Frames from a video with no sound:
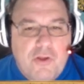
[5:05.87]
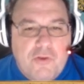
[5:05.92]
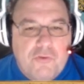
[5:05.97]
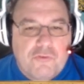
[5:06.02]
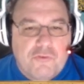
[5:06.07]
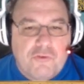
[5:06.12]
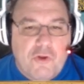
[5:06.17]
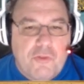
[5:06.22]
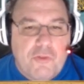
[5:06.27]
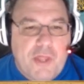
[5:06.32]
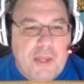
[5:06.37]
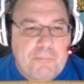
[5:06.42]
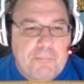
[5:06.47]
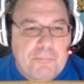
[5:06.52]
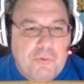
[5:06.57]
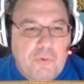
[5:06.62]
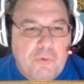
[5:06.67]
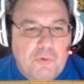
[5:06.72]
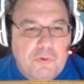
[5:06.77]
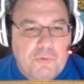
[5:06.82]
So they
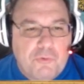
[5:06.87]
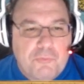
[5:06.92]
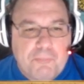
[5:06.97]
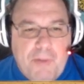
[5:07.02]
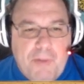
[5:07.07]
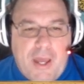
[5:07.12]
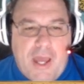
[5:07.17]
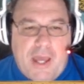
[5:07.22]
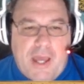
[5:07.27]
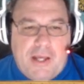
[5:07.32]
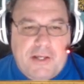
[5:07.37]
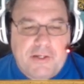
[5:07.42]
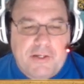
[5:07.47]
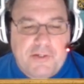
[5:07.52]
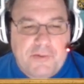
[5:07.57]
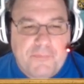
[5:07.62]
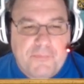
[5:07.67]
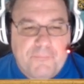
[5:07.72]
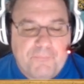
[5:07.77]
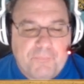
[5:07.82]
pulled back,
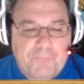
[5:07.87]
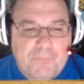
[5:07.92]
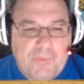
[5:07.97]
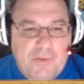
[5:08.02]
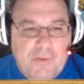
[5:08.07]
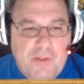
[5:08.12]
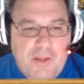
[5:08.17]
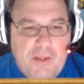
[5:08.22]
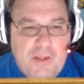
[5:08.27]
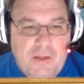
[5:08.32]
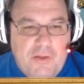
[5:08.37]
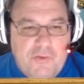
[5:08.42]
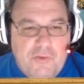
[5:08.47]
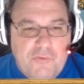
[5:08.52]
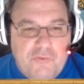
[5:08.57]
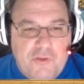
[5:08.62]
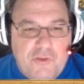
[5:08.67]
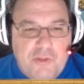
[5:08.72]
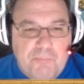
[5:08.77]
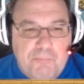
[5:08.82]

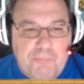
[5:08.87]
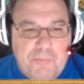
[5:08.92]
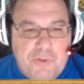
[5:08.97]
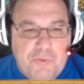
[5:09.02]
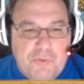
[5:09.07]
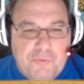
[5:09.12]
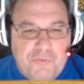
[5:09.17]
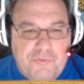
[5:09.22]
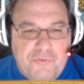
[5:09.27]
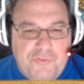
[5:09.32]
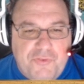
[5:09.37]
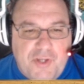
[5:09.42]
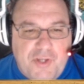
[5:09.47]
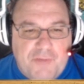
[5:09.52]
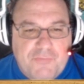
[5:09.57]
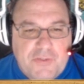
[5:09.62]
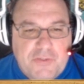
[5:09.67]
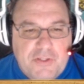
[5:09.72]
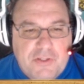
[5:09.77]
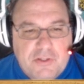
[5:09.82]
said Bill
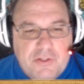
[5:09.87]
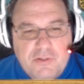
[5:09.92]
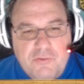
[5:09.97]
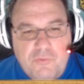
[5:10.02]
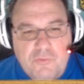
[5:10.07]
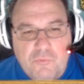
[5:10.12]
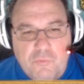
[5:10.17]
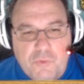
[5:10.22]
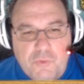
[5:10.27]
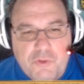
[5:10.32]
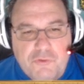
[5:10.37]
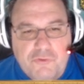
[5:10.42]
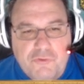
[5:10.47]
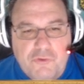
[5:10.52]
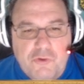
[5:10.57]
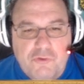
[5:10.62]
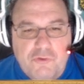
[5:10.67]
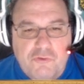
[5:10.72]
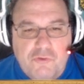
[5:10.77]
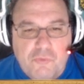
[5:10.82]
Duffy,
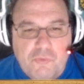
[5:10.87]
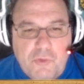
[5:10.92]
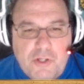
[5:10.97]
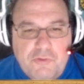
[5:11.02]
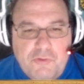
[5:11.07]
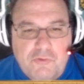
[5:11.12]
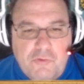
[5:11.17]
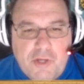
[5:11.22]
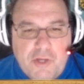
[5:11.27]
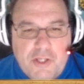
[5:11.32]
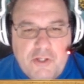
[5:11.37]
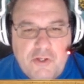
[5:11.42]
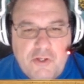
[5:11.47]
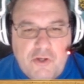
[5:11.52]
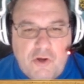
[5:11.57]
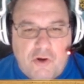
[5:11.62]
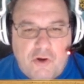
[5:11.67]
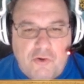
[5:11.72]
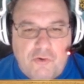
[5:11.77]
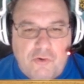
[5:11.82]
research director at
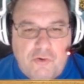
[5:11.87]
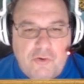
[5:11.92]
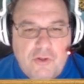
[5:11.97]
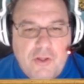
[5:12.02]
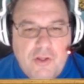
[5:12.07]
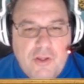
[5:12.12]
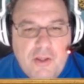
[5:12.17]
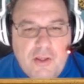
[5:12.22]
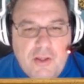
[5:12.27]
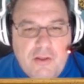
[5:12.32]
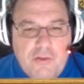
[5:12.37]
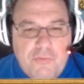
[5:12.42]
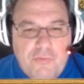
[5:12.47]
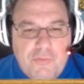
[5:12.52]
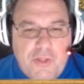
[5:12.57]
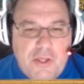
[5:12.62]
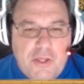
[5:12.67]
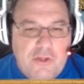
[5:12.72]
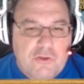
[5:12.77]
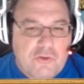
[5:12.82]
Gartner.
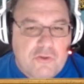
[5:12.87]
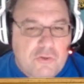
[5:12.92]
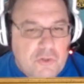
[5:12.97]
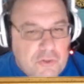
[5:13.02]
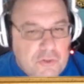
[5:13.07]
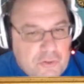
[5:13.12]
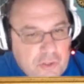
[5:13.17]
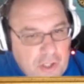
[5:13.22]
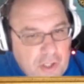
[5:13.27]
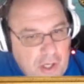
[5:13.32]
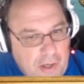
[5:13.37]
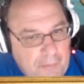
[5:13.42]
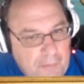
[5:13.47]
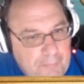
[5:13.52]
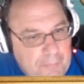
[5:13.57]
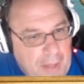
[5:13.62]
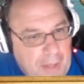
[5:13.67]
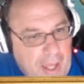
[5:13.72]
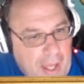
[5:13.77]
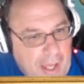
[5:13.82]
They could come
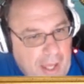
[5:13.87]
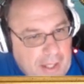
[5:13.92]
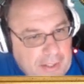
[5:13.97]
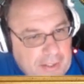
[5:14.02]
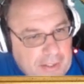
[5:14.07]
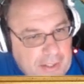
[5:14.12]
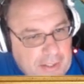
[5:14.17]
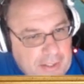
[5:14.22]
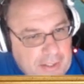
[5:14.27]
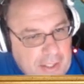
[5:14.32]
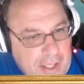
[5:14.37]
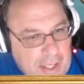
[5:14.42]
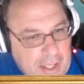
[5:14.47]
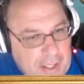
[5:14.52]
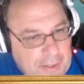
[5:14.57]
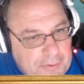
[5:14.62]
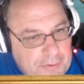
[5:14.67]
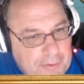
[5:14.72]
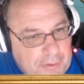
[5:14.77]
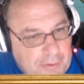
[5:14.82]
back
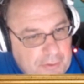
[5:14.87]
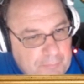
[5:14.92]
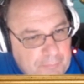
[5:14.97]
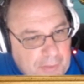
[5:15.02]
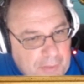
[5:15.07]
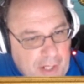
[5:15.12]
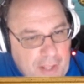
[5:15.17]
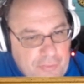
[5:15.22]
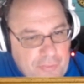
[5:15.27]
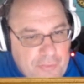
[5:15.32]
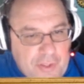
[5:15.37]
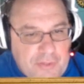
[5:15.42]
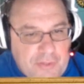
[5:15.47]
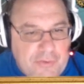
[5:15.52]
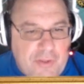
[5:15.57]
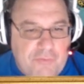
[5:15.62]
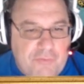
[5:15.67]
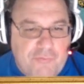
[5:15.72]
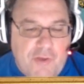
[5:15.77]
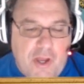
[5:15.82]
again, but I think
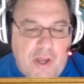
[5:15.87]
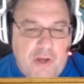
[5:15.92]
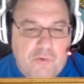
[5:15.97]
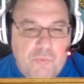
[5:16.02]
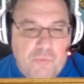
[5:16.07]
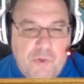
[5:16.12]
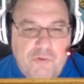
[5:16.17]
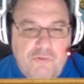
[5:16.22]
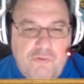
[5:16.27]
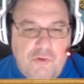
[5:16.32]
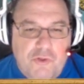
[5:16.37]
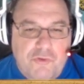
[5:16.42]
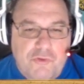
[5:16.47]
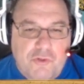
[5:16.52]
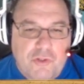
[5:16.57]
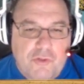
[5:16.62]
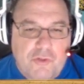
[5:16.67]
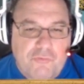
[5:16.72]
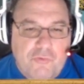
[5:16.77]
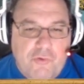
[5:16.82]
they found restaurant
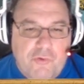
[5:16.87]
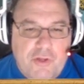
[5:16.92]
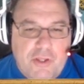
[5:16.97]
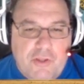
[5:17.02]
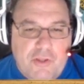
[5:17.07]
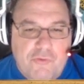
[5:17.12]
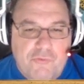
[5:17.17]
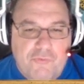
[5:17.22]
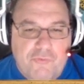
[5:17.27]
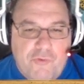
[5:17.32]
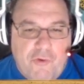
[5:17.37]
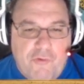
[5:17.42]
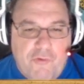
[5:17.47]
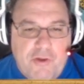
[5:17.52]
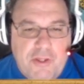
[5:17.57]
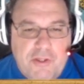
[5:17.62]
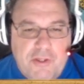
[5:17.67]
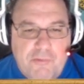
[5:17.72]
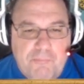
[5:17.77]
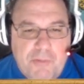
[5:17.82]
delivery is
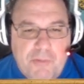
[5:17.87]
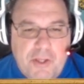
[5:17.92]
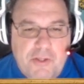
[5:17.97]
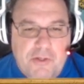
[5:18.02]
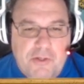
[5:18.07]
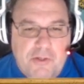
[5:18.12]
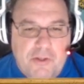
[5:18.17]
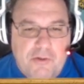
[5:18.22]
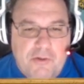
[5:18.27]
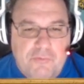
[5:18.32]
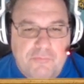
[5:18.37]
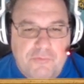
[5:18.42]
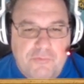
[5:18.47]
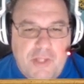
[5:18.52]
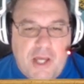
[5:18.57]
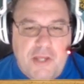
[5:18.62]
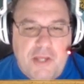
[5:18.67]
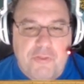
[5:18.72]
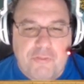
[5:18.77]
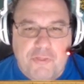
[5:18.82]
very competitive.
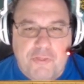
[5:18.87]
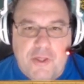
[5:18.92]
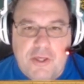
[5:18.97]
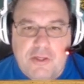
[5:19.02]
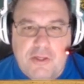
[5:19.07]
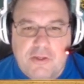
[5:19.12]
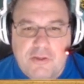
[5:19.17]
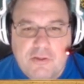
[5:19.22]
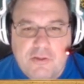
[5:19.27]
Now you think?